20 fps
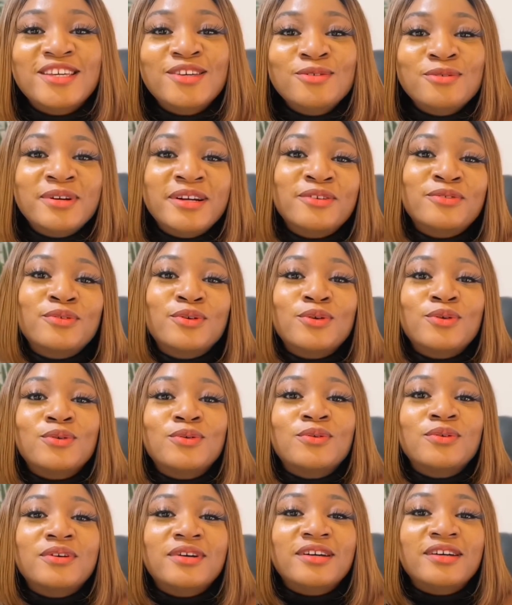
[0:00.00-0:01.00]
QA
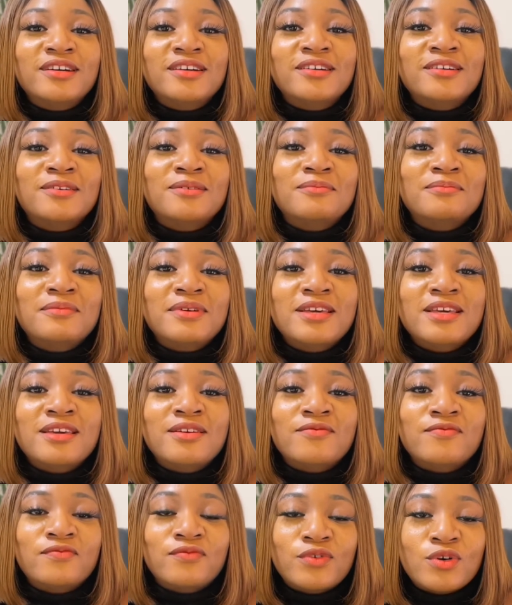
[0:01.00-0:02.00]
role
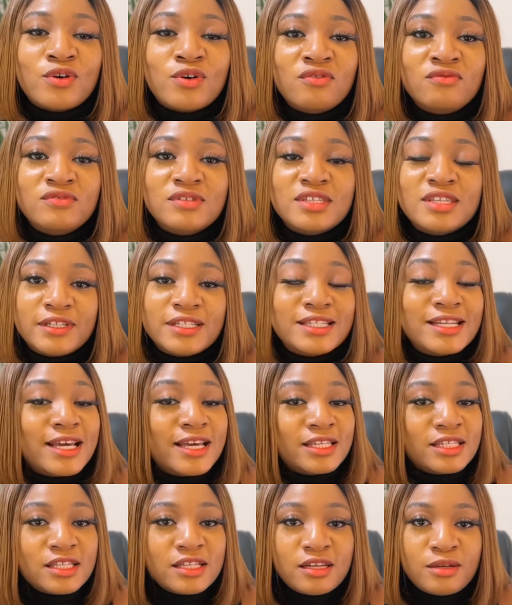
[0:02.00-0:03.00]
involves
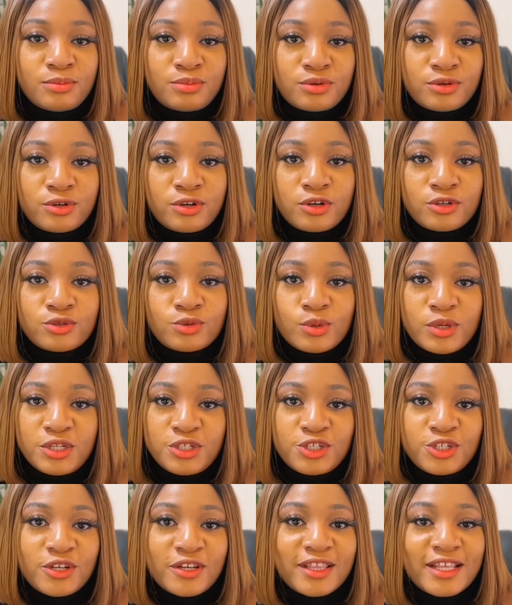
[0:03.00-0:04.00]
testing a product to
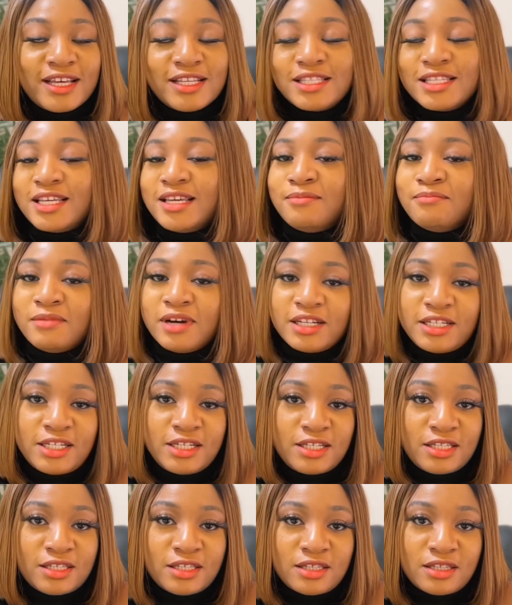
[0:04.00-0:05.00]
ensure that it
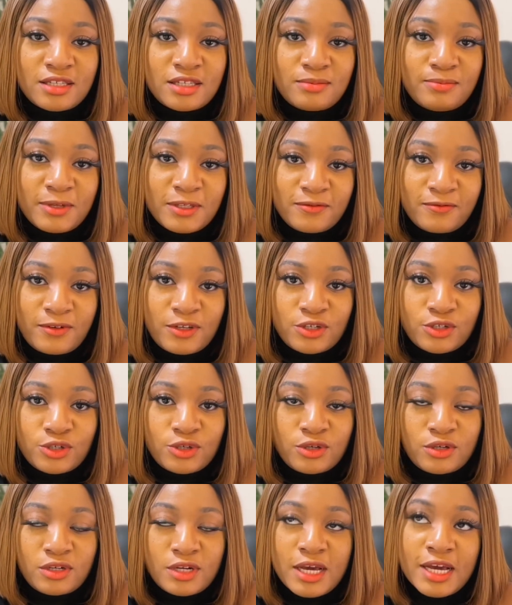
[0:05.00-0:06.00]
matches
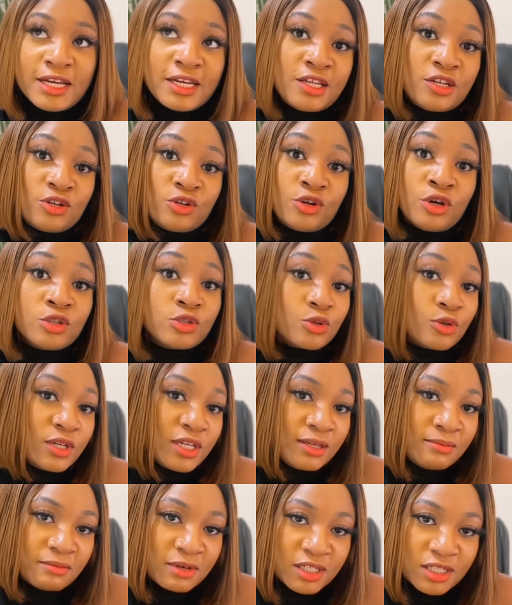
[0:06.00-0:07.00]
specification, and it not
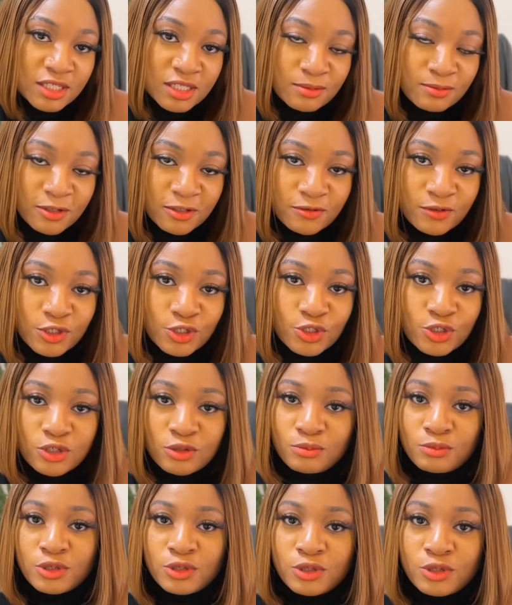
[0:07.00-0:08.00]
only matches specification,
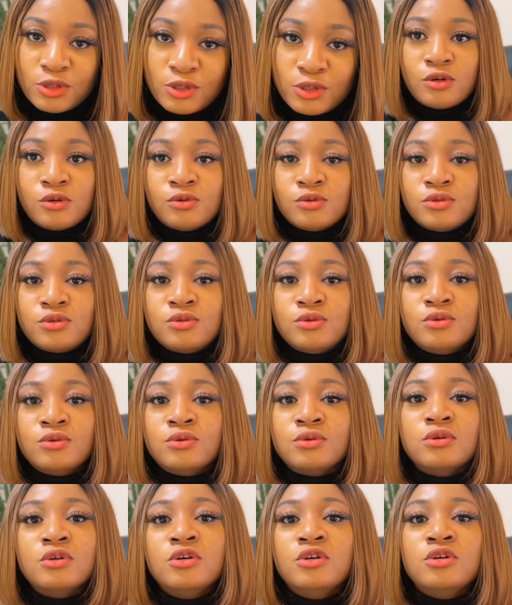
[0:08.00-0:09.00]
but it
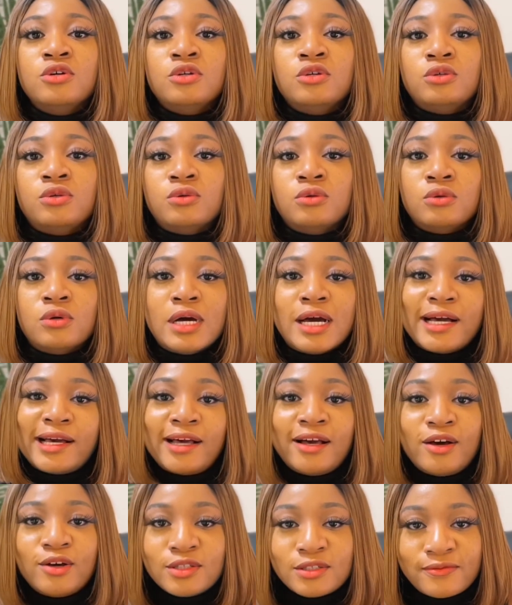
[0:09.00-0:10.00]
also
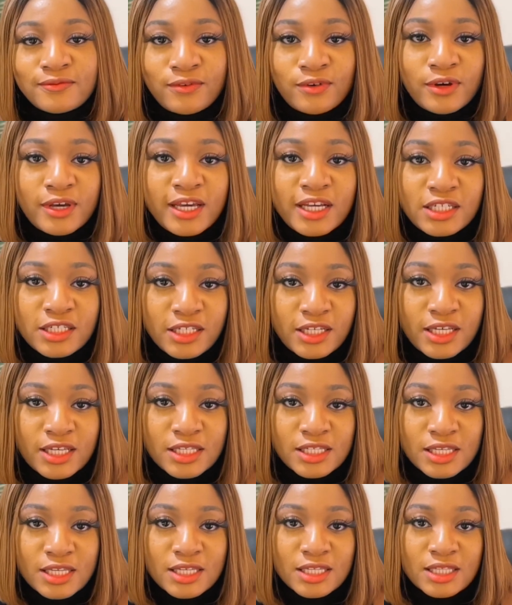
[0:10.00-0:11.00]
accounts for edge
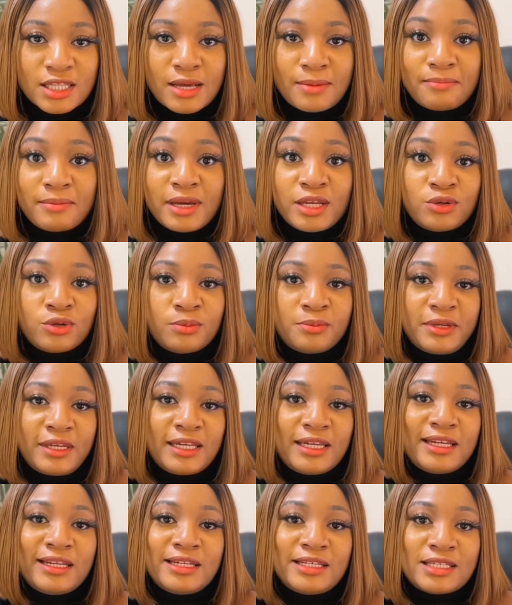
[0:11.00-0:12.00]
cases that might not be
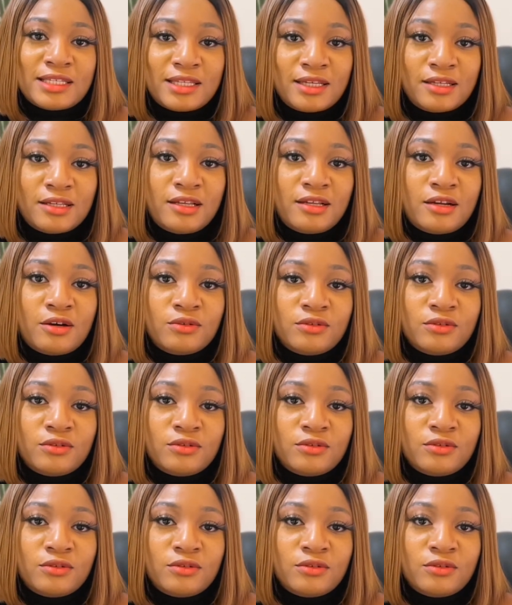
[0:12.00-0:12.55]
clearly stated out.